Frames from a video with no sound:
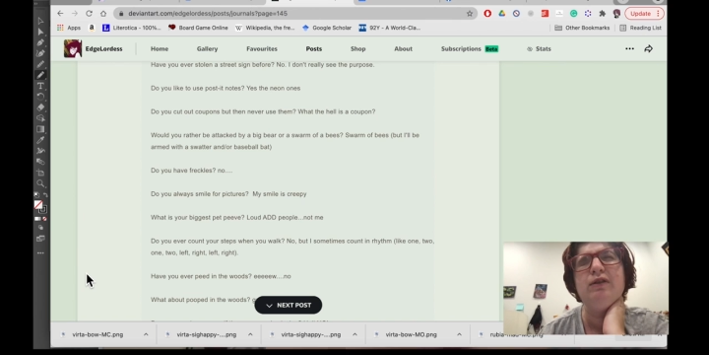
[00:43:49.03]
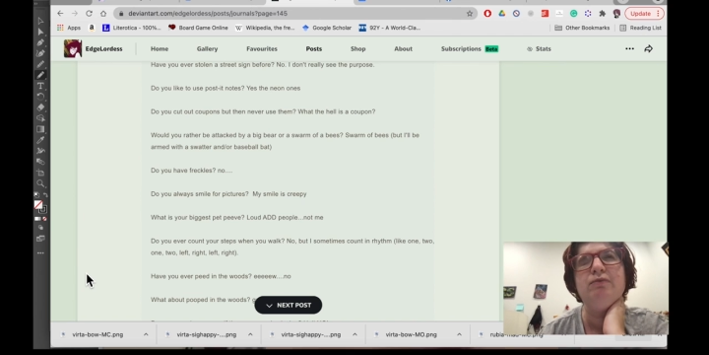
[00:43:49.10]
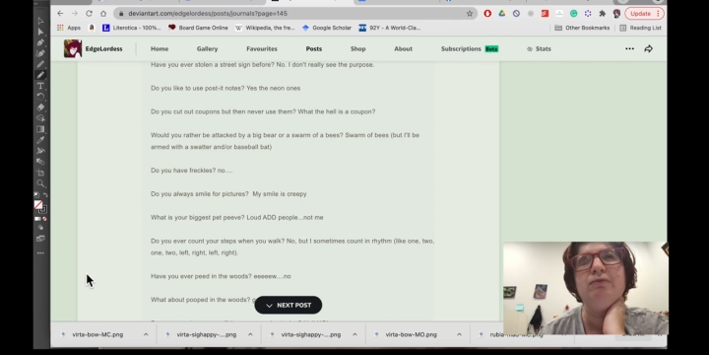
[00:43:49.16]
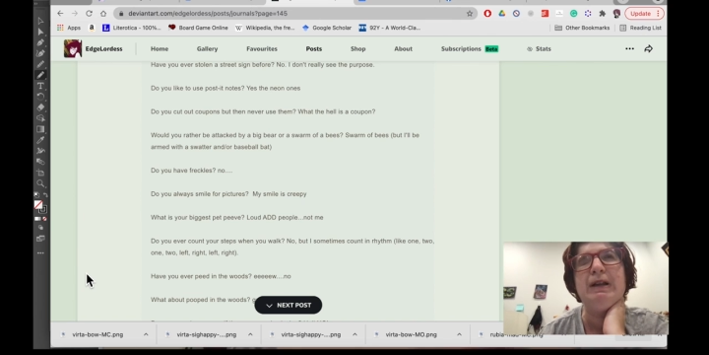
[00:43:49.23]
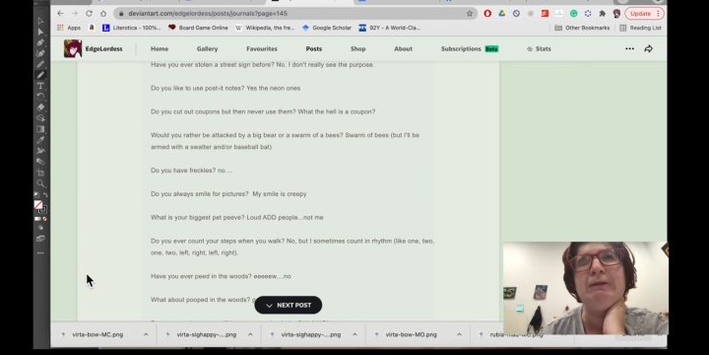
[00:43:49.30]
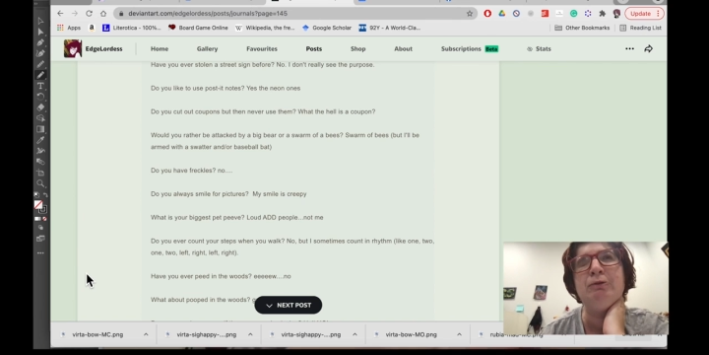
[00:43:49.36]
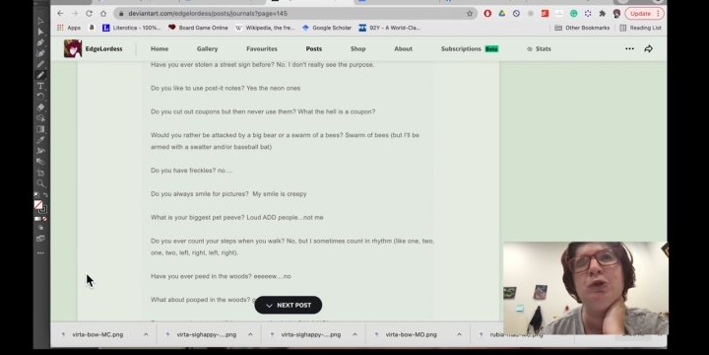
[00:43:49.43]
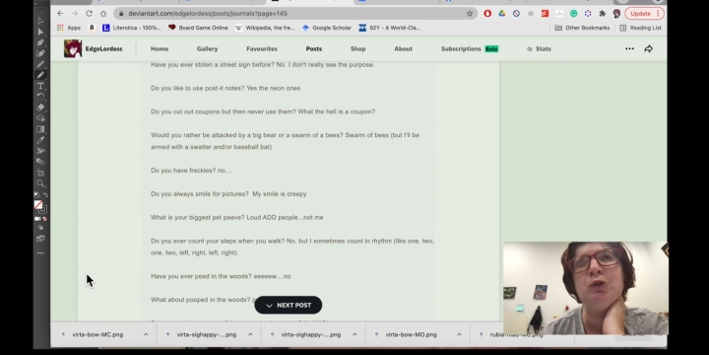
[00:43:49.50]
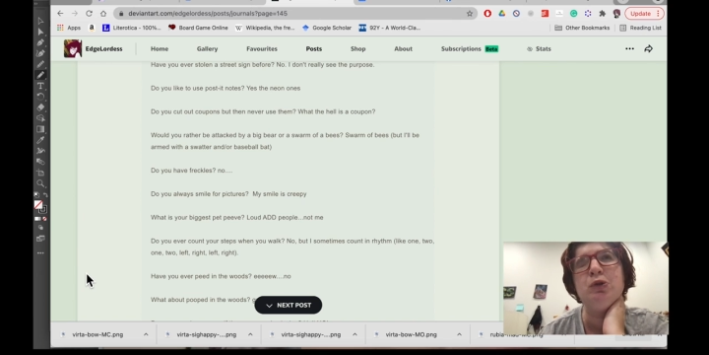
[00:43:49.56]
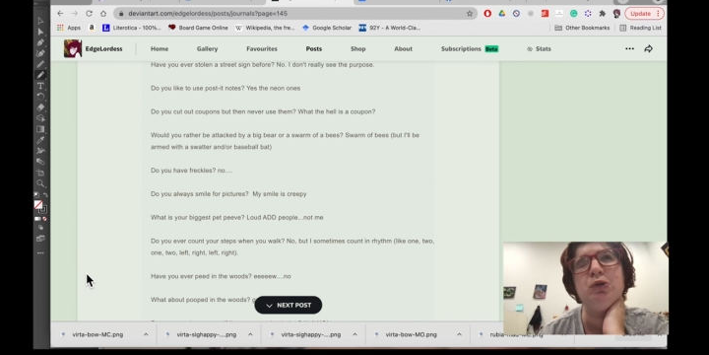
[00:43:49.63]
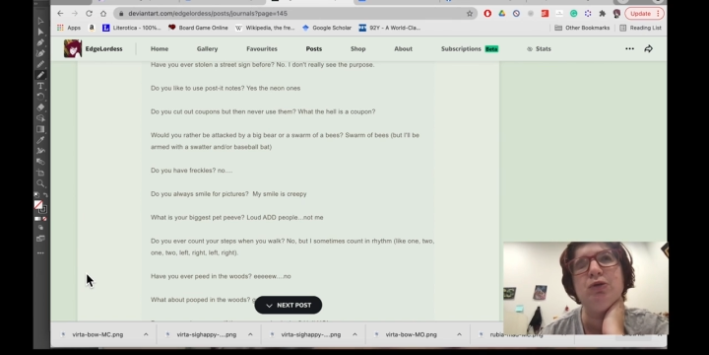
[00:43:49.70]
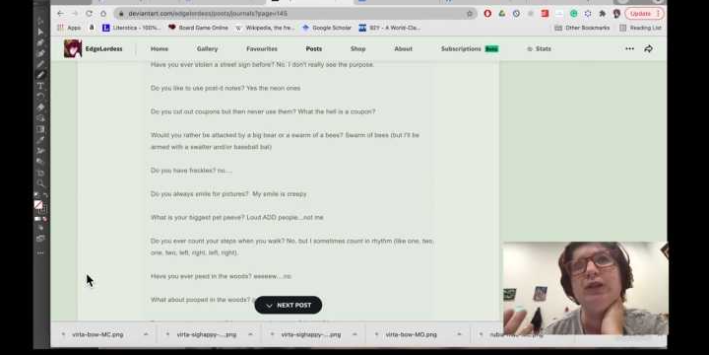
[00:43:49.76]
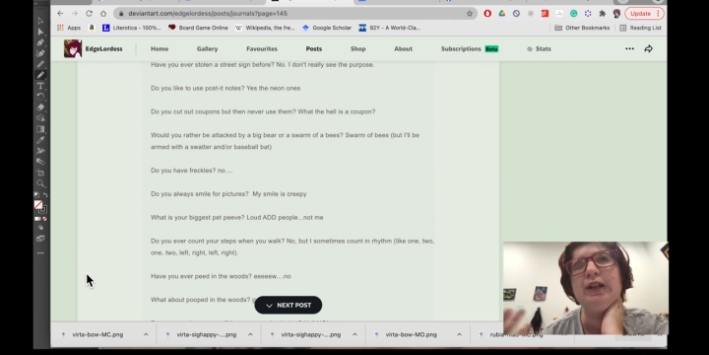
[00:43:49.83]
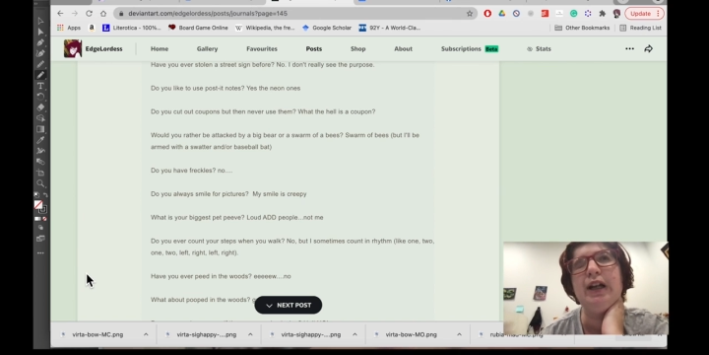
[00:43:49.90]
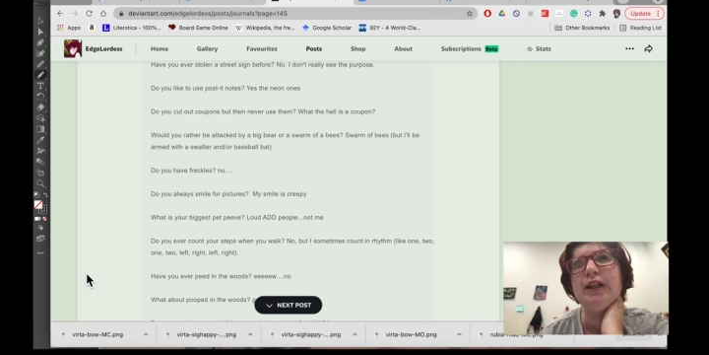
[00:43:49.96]
people who
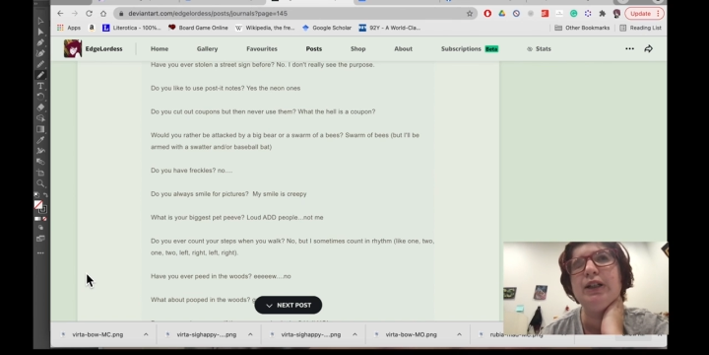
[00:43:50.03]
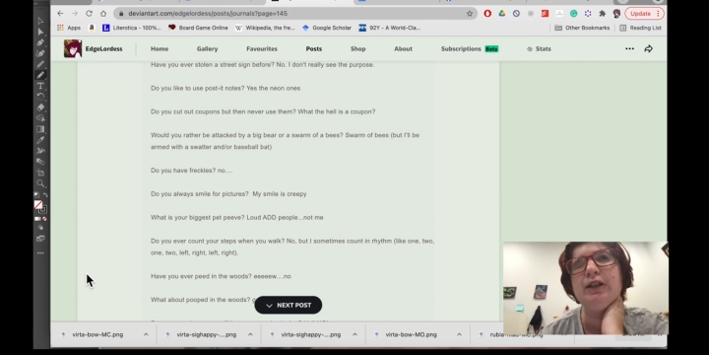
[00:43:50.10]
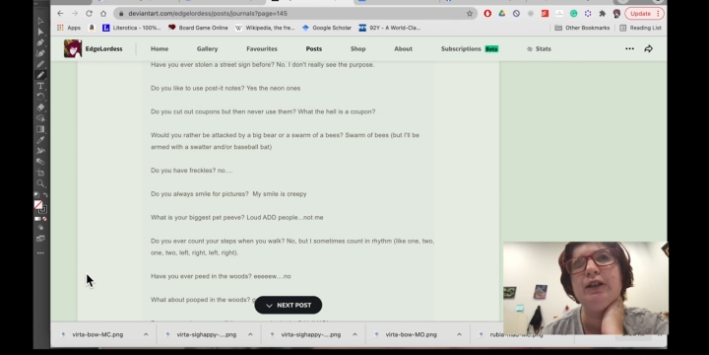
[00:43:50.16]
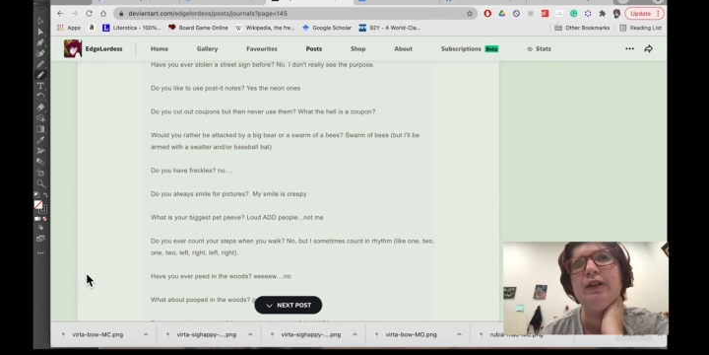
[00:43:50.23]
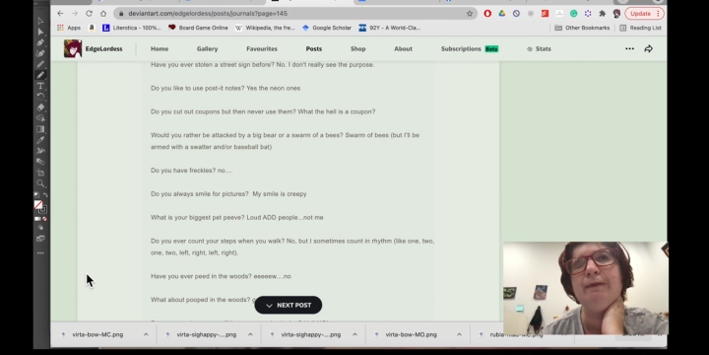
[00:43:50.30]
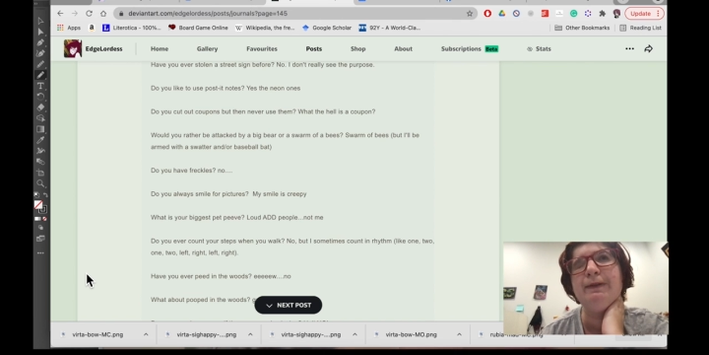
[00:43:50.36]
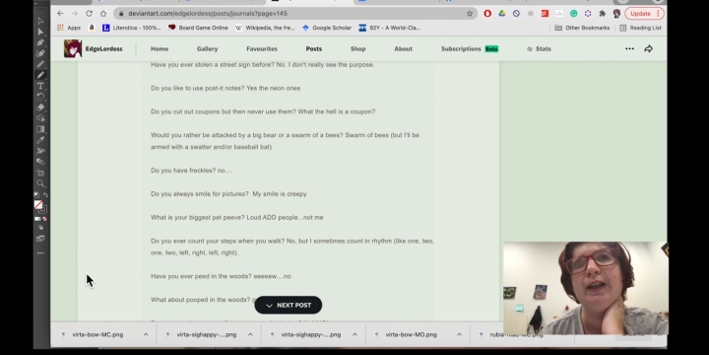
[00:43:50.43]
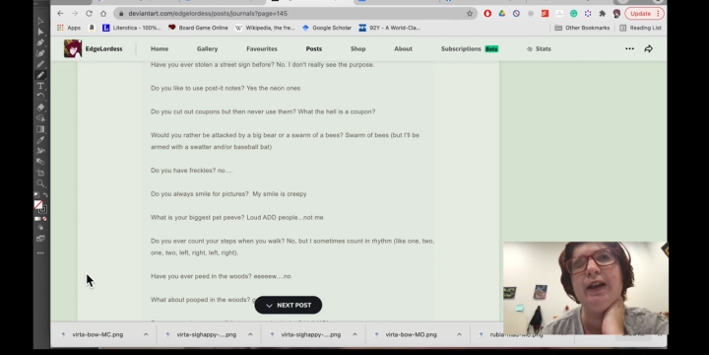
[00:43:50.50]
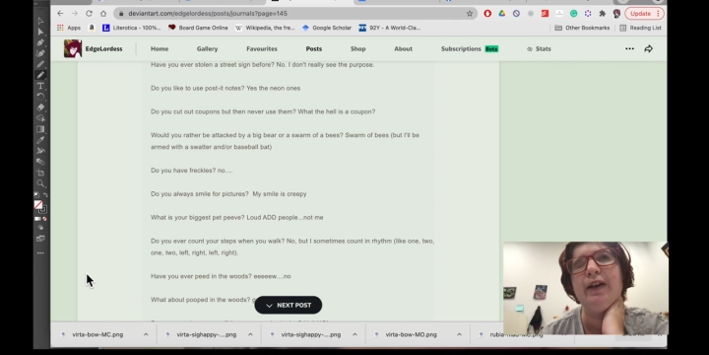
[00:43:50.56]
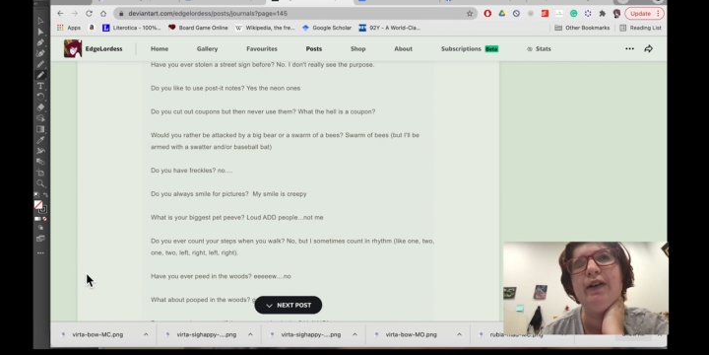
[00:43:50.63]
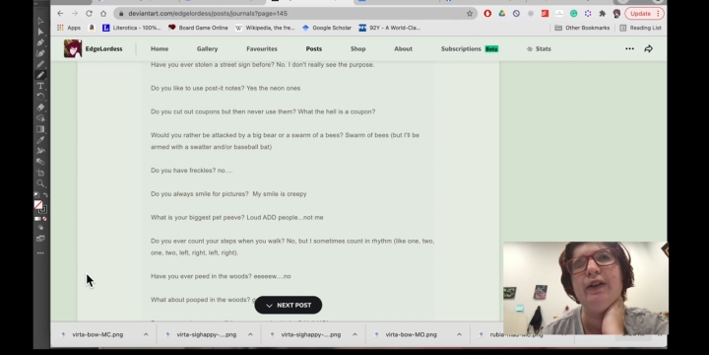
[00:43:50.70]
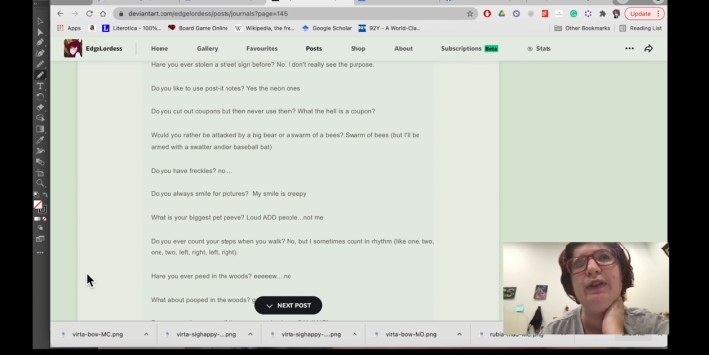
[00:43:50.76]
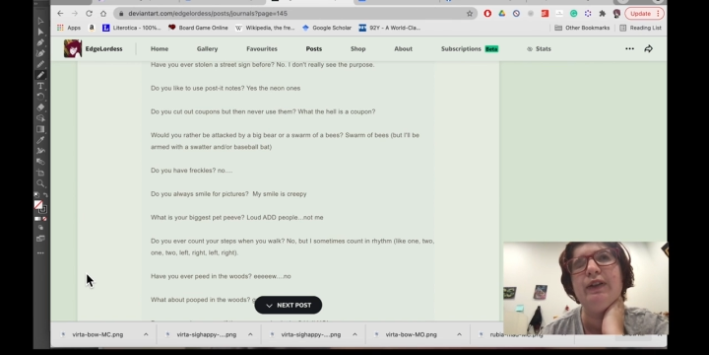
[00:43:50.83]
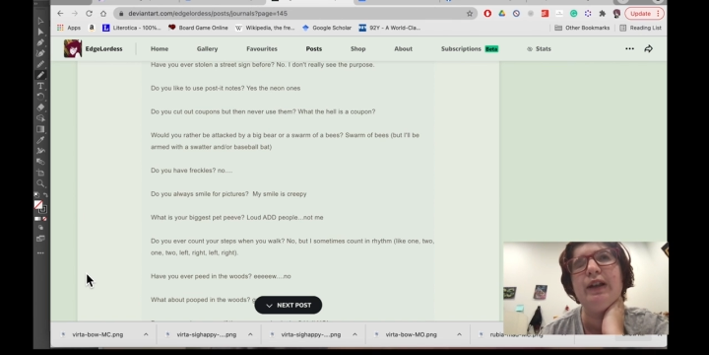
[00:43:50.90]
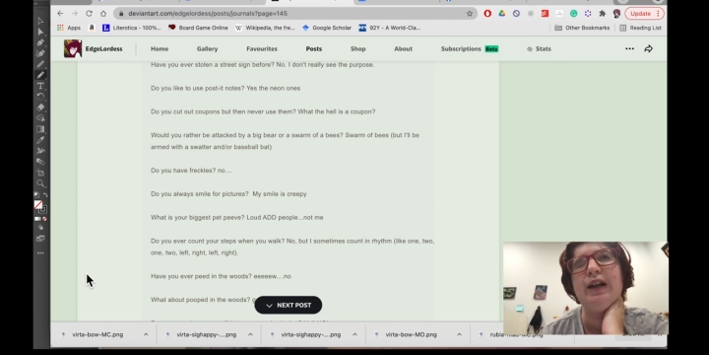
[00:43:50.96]
drew attention to themselves,